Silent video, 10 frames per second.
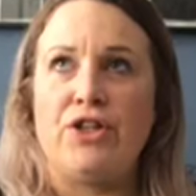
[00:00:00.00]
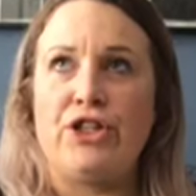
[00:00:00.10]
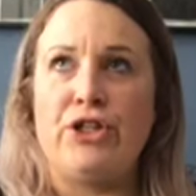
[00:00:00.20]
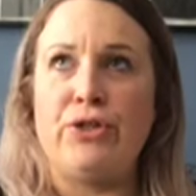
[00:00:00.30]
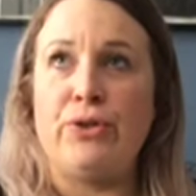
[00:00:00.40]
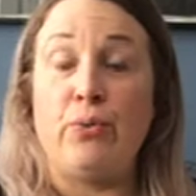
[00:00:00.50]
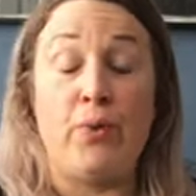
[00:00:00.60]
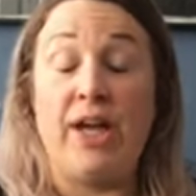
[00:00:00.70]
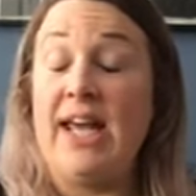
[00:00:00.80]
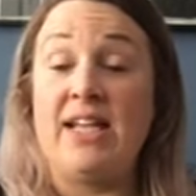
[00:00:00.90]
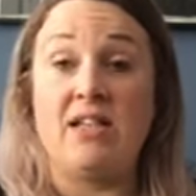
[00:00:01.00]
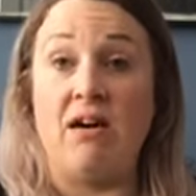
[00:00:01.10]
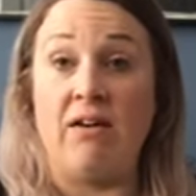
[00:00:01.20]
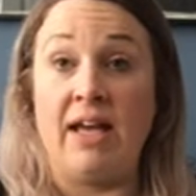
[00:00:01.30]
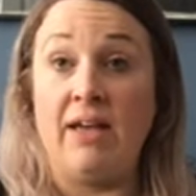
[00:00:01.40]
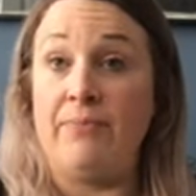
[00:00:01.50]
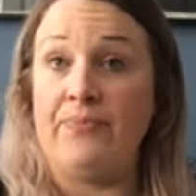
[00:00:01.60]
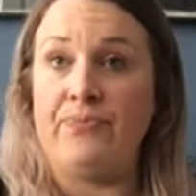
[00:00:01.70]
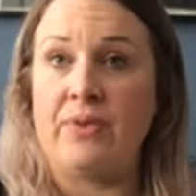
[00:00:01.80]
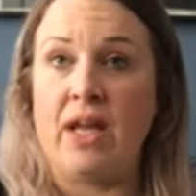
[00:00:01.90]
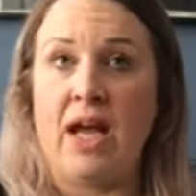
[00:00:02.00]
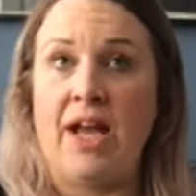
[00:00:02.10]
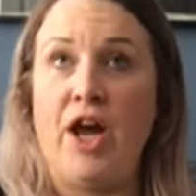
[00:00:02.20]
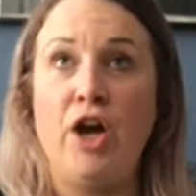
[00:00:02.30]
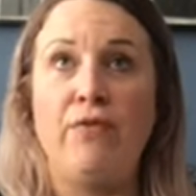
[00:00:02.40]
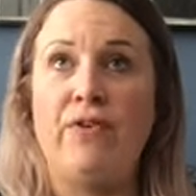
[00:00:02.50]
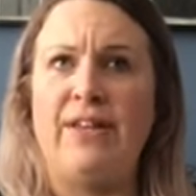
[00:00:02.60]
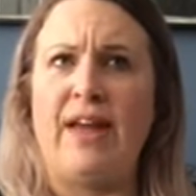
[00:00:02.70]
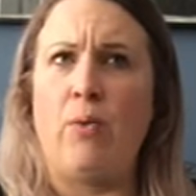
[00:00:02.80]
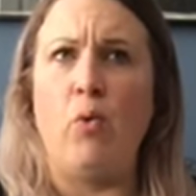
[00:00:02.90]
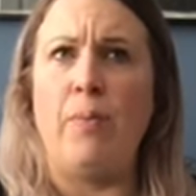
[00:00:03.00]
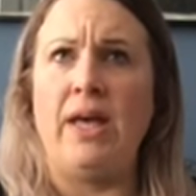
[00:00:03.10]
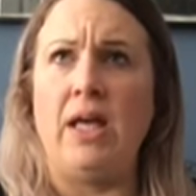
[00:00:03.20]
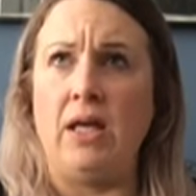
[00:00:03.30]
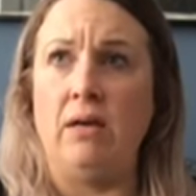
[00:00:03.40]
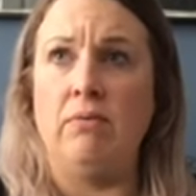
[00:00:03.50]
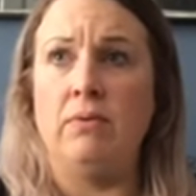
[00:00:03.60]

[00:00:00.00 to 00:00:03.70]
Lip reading: to, when I hit target, and hopefully that will be,